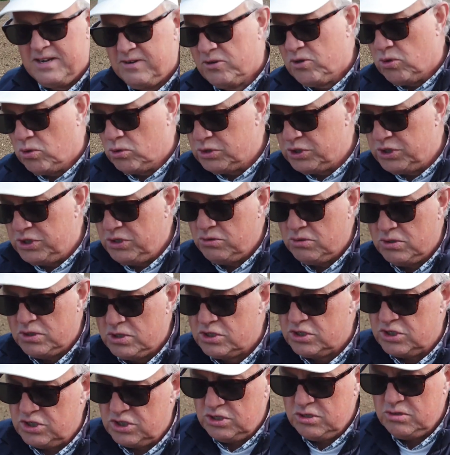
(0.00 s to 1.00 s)
of course you
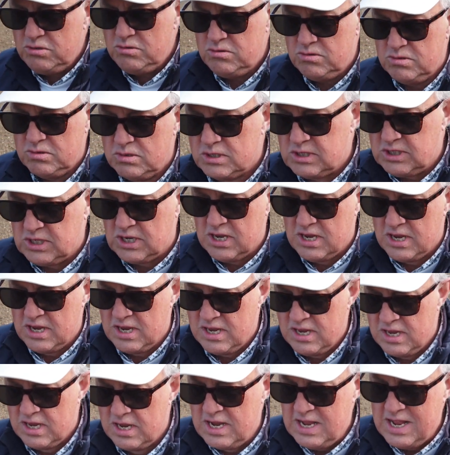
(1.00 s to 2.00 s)
could choose
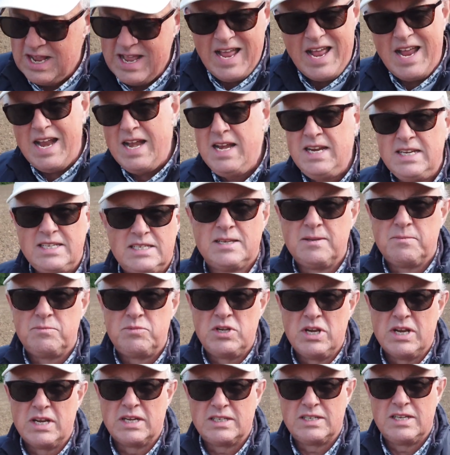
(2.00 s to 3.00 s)
any
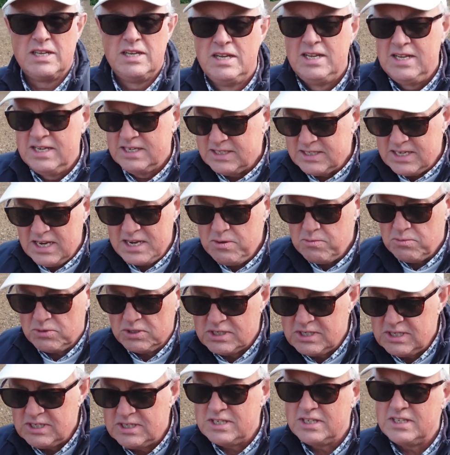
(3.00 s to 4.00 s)
subject. Say you
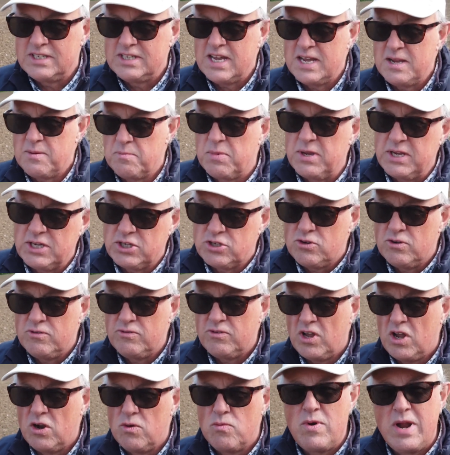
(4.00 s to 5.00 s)
wanted to take a picture of
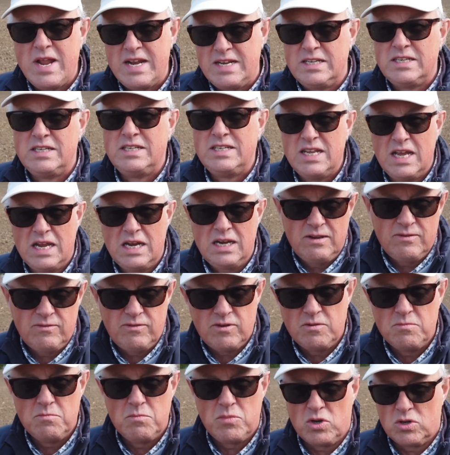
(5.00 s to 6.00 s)
a red
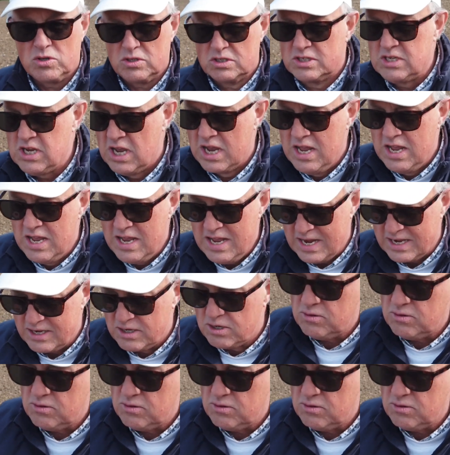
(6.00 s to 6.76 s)
telephone box, and